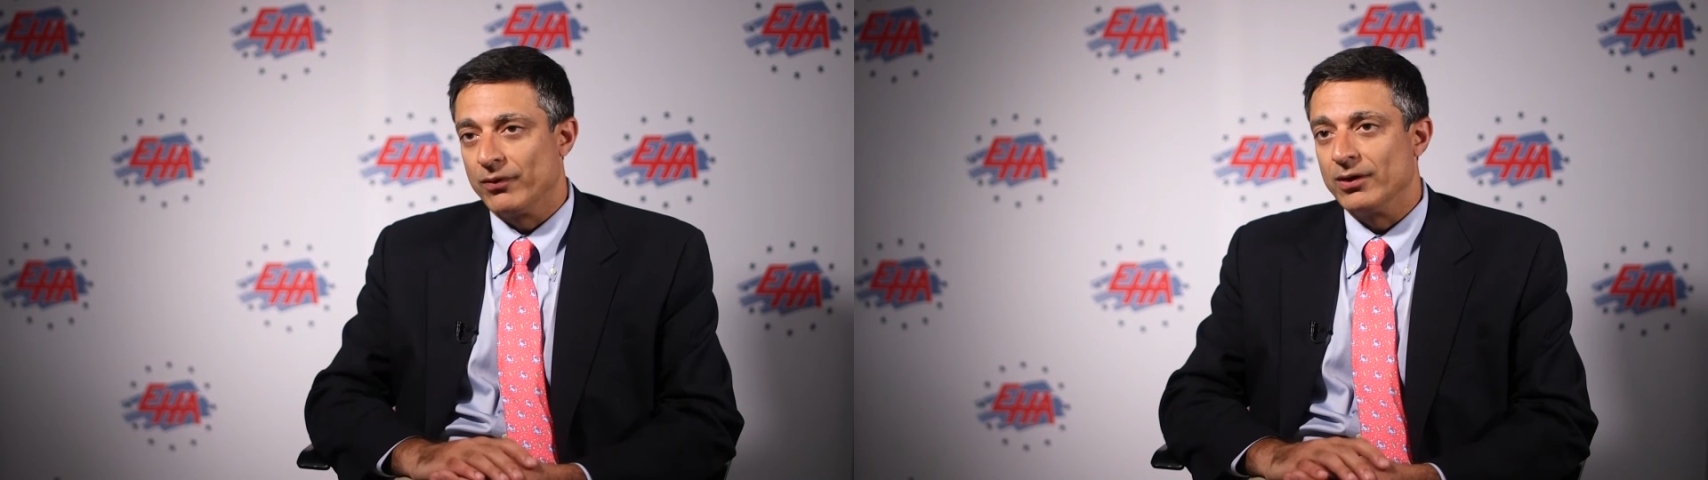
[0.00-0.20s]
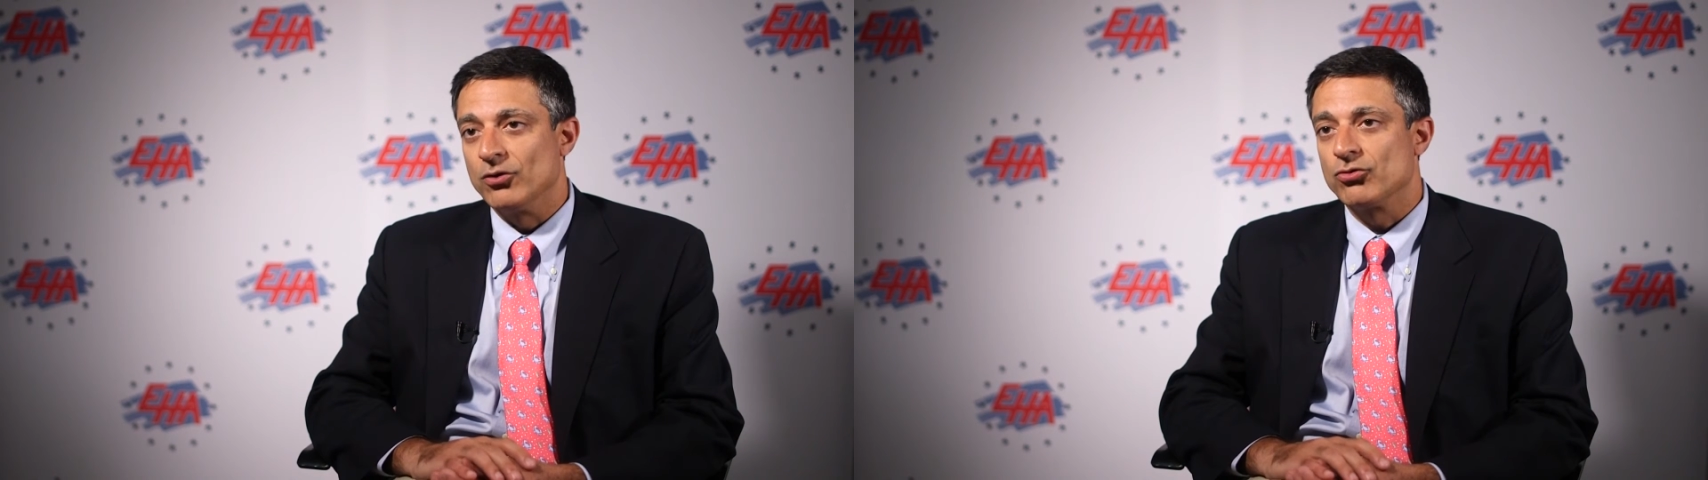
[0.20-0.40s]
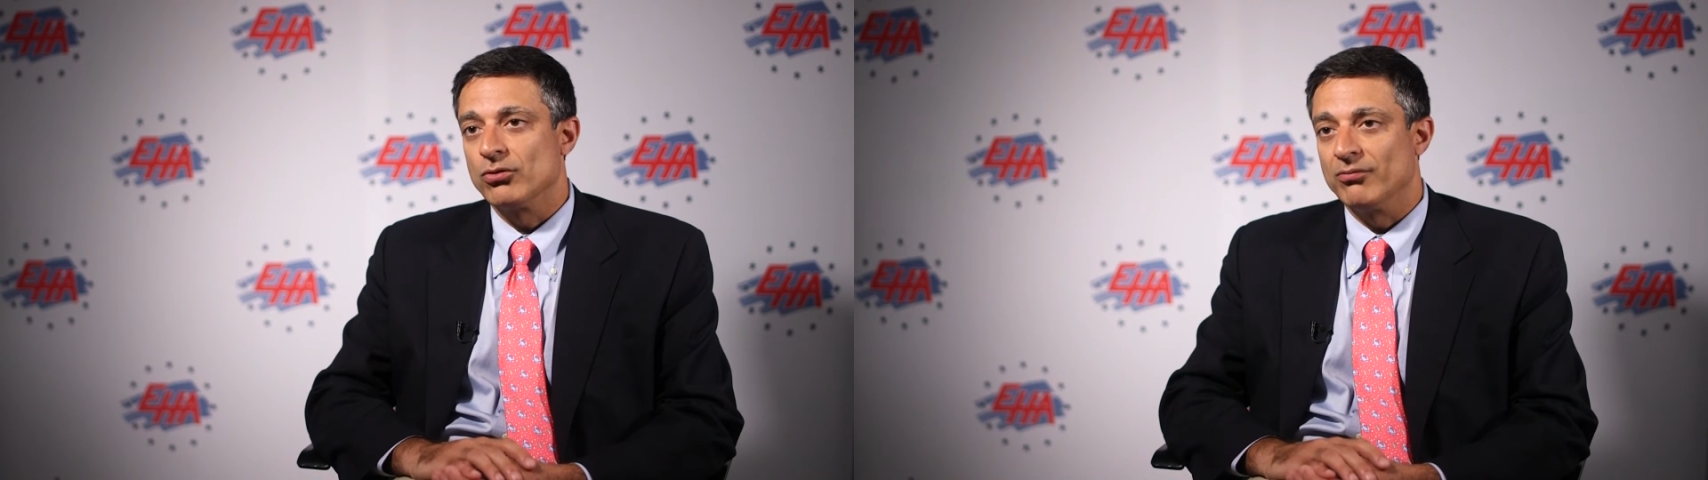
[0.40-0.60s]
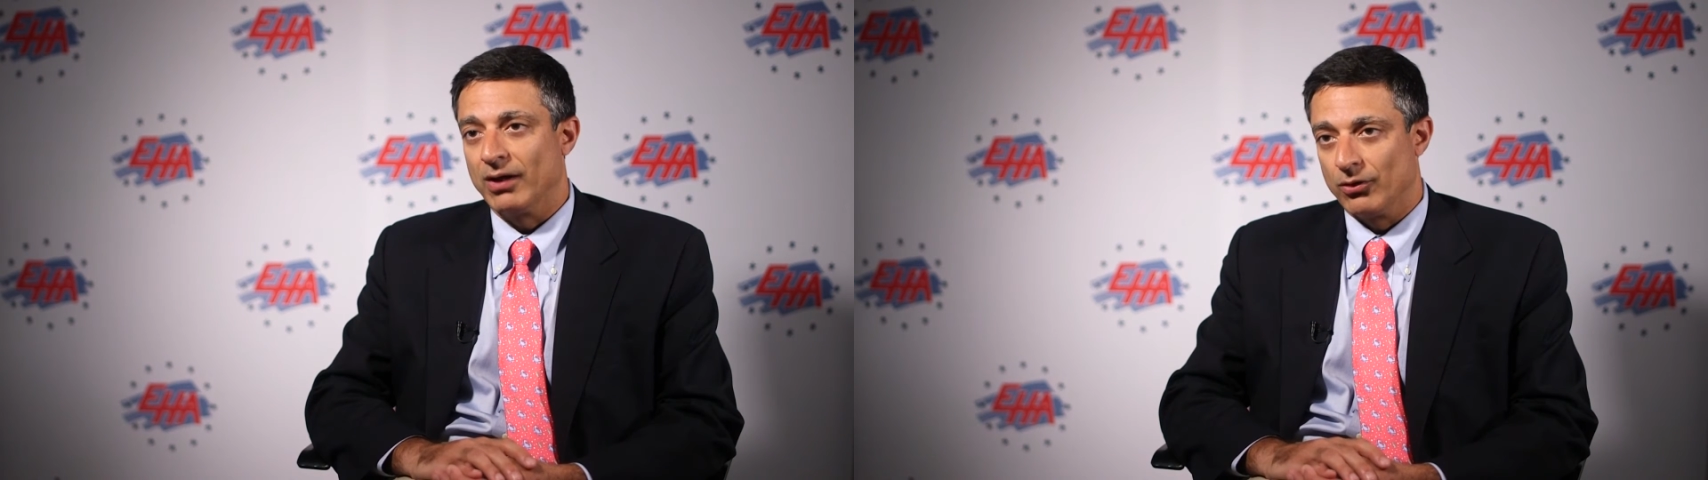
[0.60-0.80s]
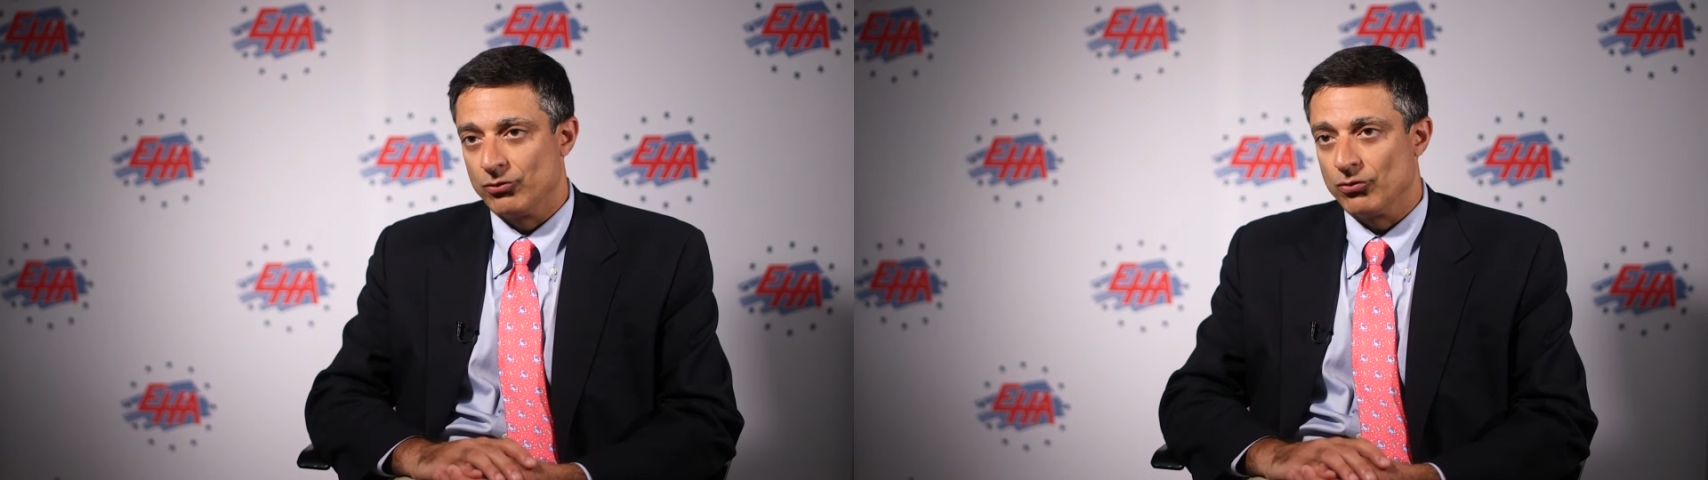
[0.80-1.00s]
the addition of
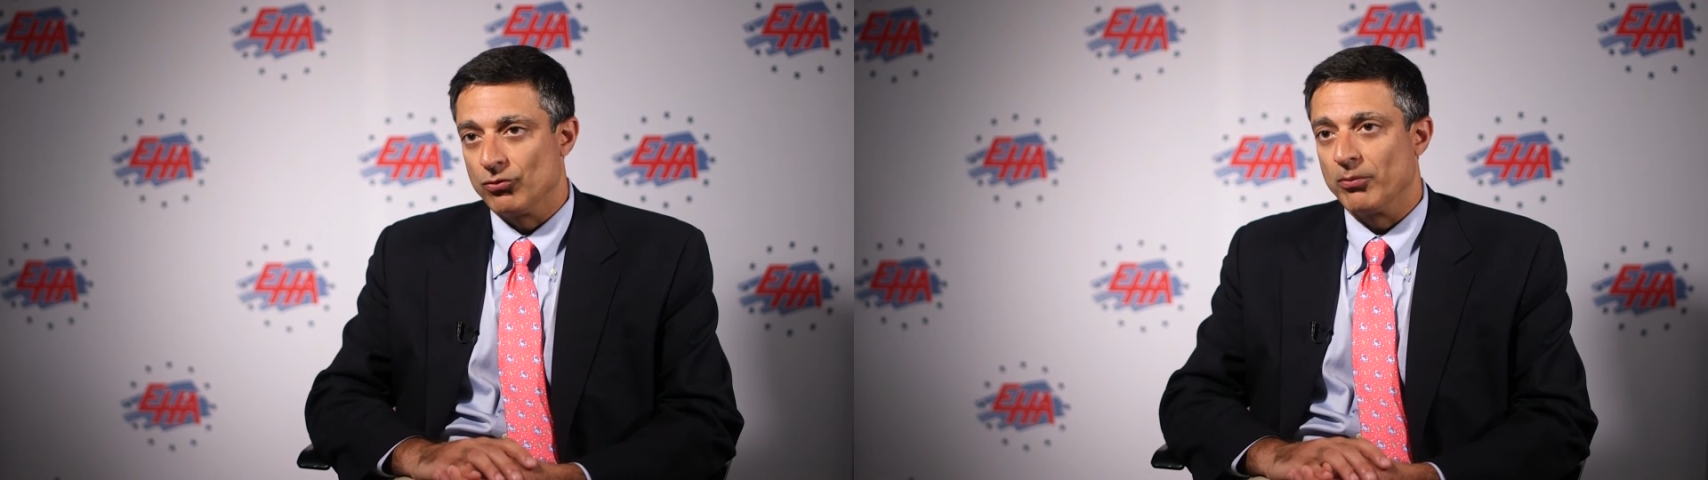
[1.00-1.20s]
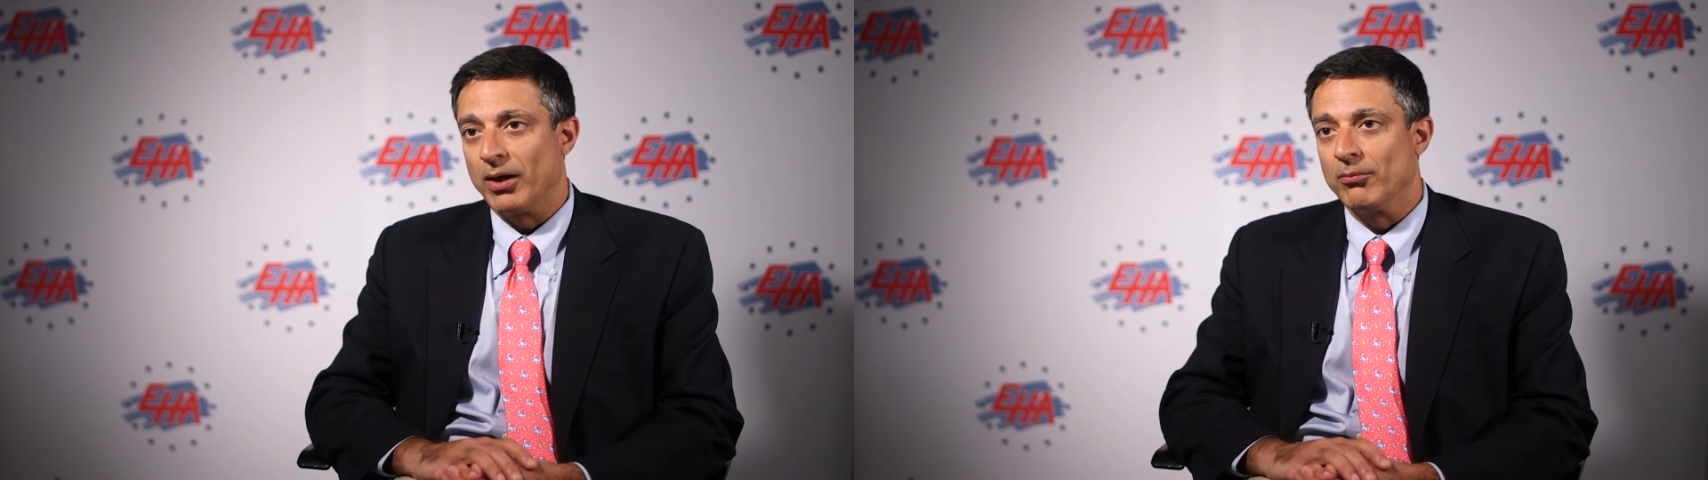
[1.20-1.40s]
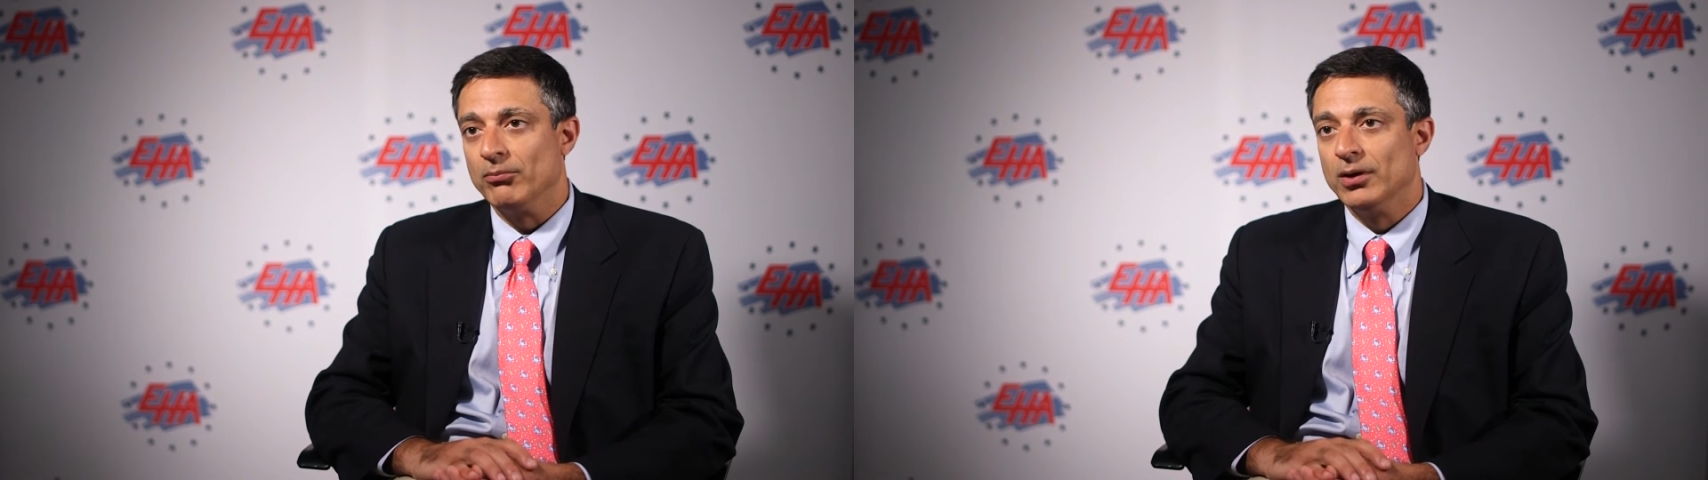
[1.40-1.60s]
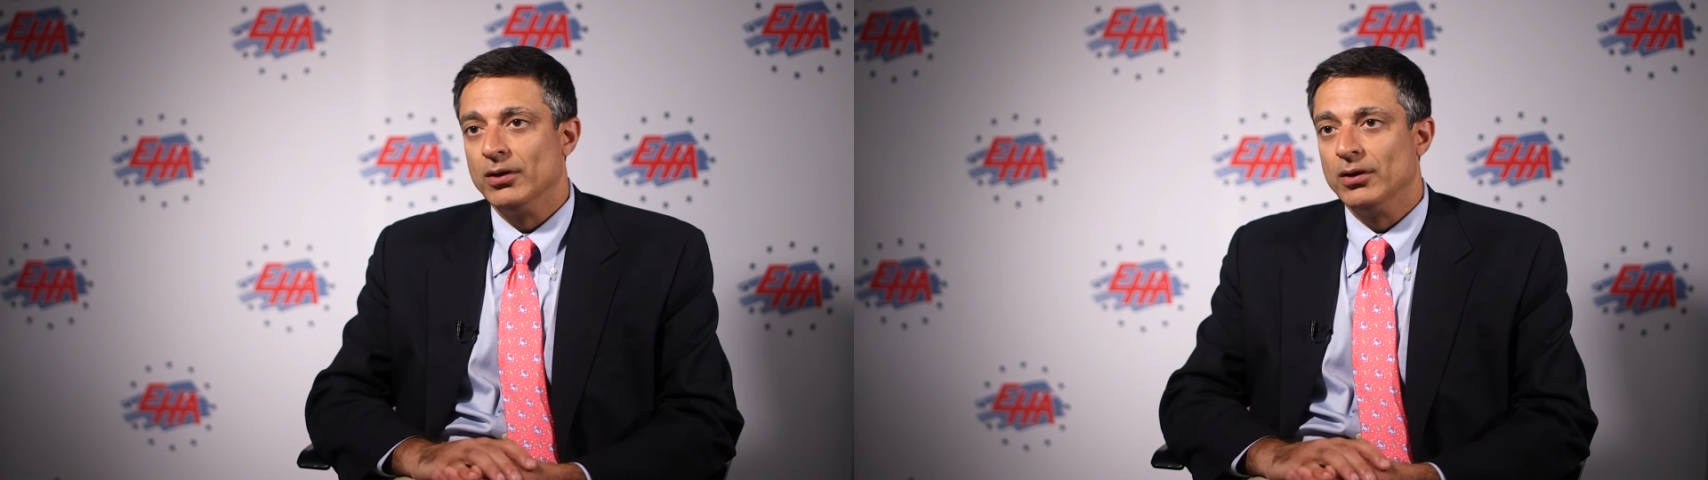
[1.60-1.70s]
elotuzumab